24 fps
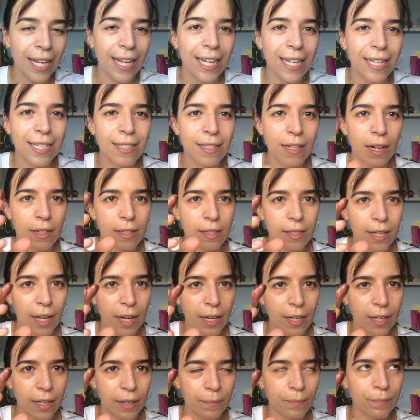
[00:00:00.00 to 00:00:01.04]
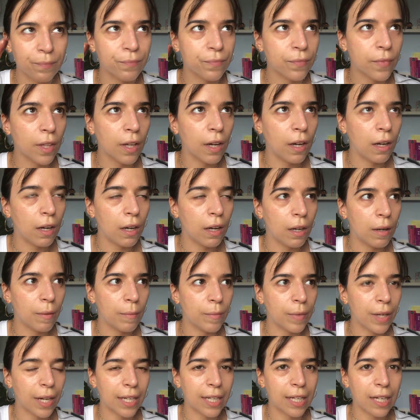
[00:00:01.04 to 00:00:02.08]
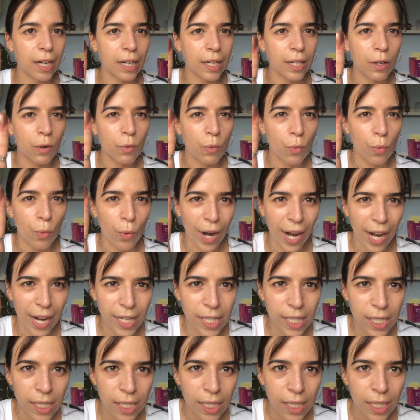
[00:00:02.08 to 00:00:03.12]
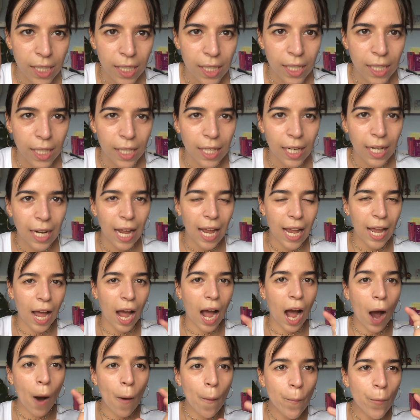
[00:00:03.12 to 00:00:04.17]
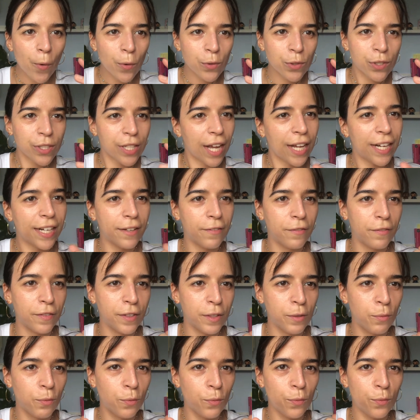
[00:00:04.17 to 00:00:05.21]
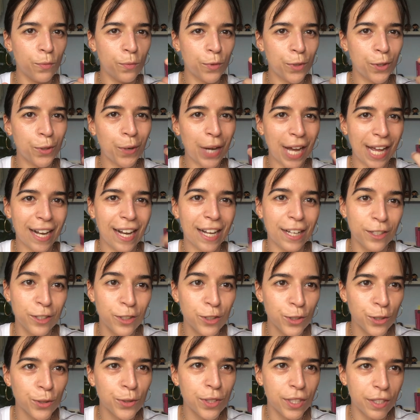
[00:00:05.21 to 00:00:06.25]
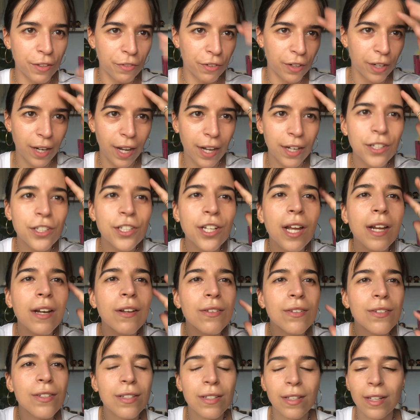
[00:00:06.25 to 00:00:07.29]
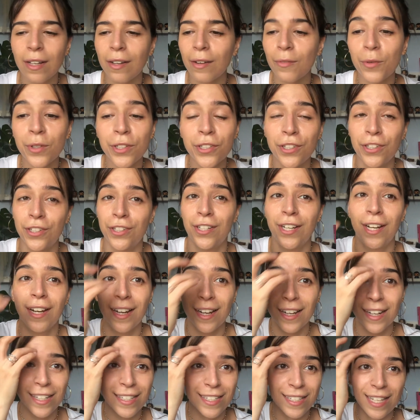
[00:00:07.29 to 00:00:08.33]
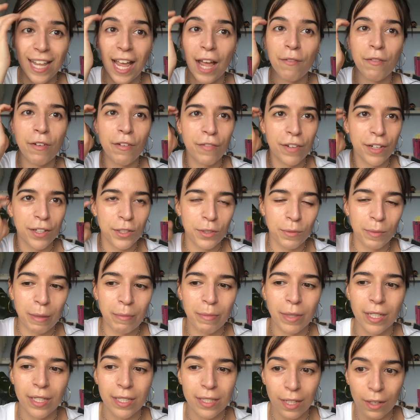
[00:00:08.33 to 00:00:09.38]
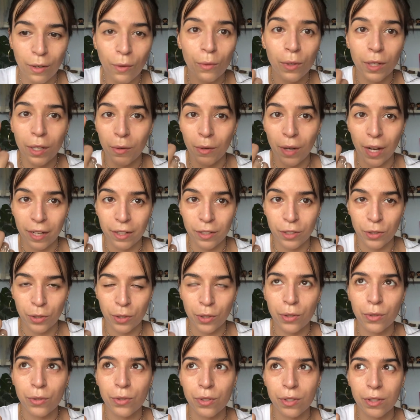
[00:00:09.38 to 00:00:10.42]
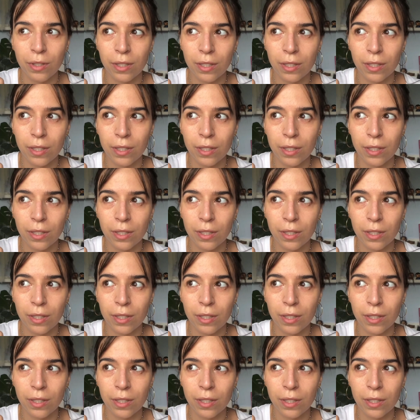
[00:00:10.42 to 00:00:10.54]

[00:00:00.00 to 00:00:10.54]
it starts getting like a little red, almost as if you had like two different eyeshadows, which it's everything to me, because I like to use